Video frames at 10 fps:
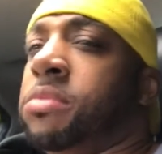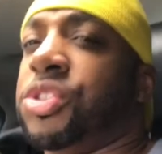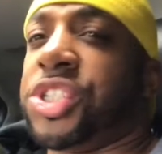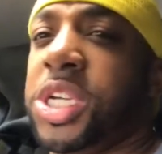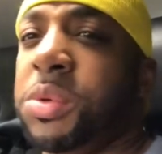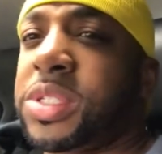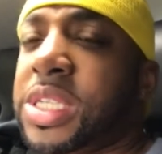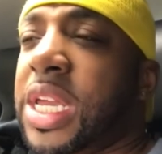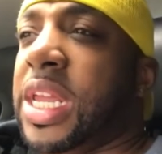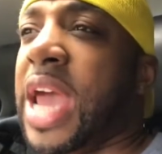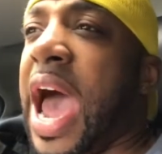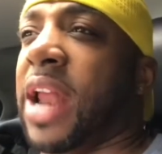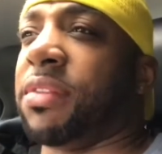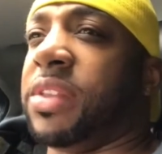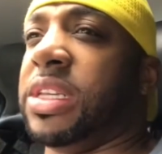She was getting
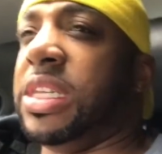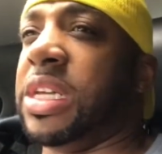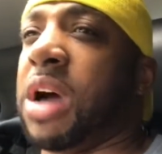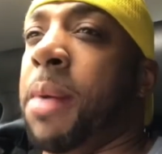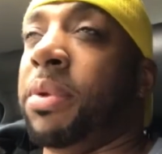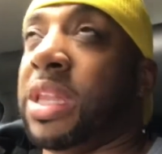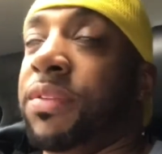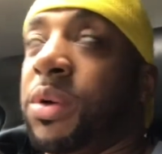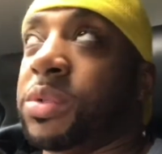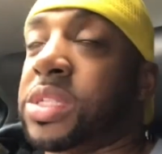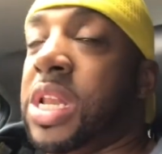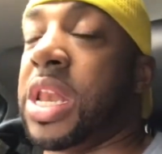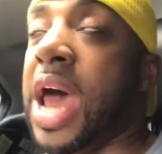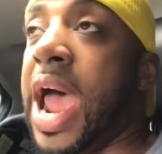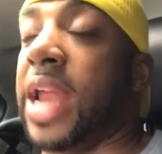out of the deal, I believe it was
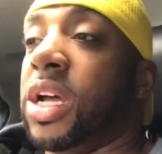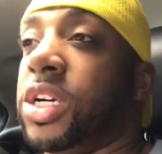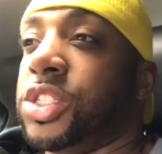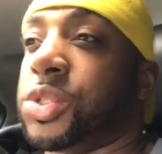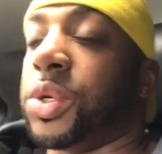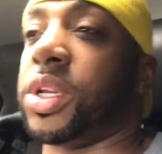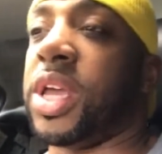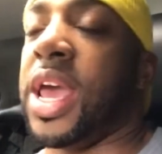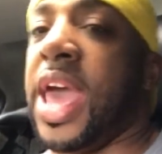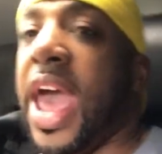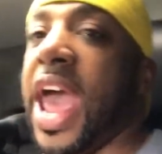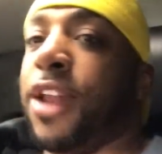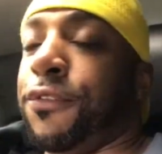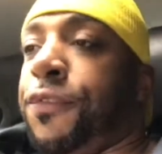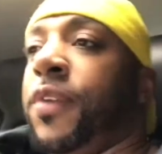
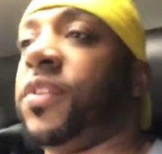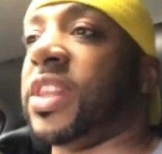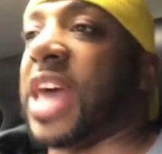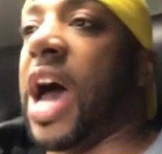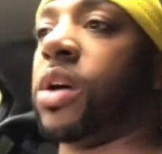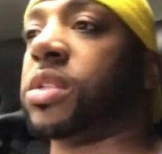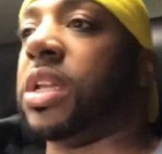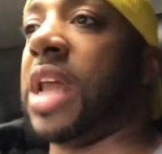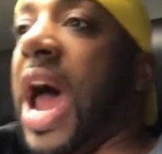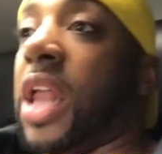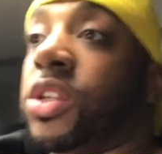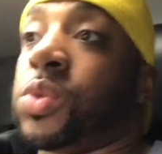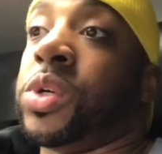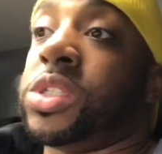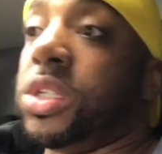$950,000,
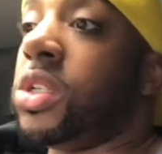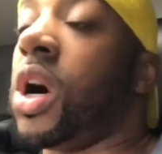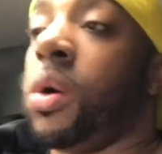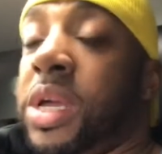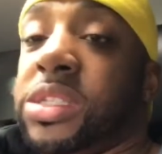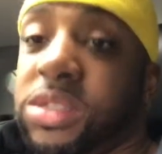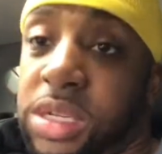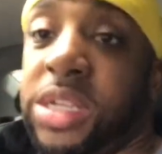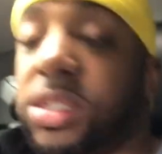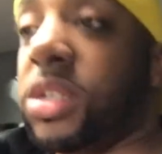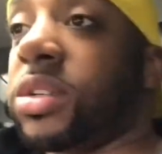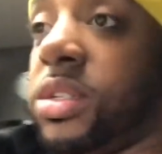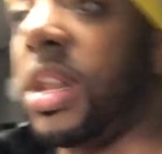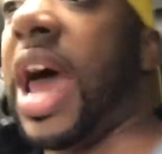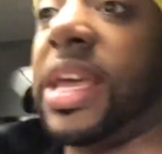which, you know, it's a
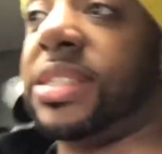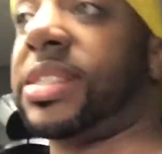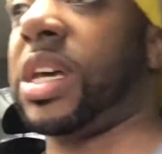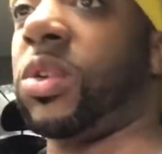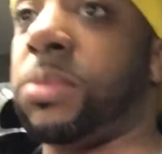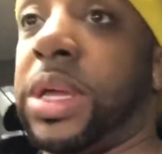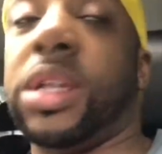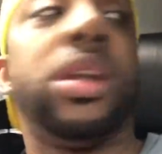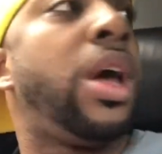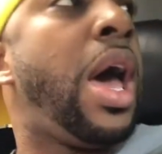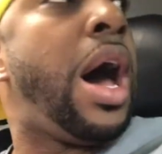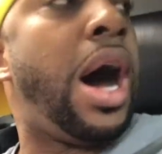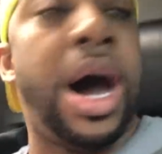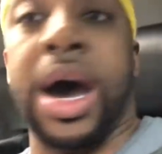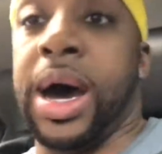nice settlement.
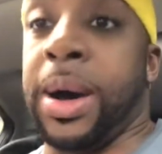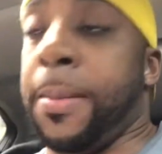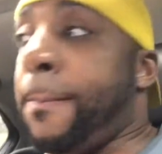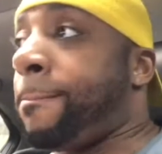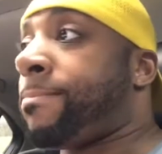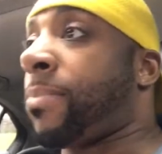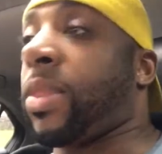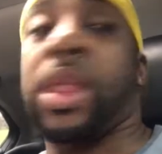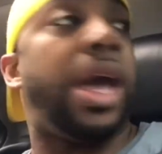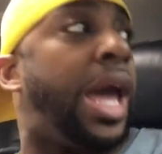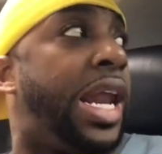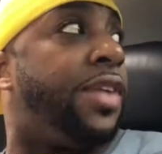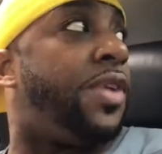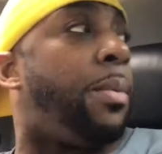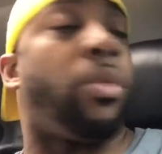And
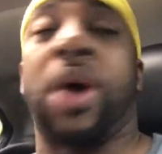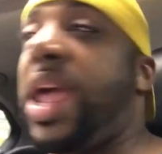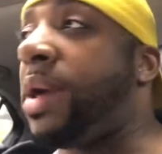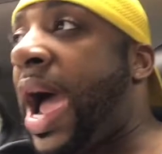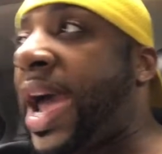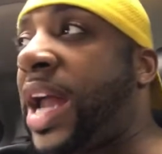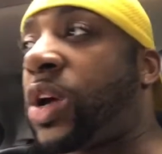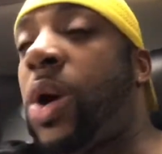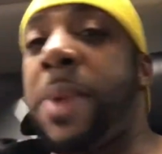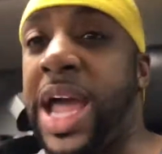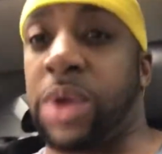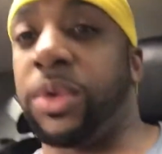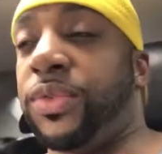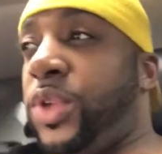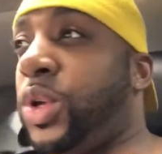if I'm right, I got to go back and
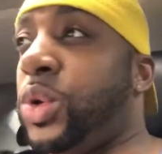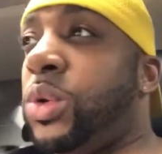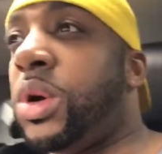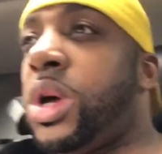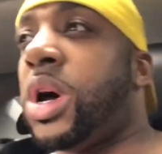review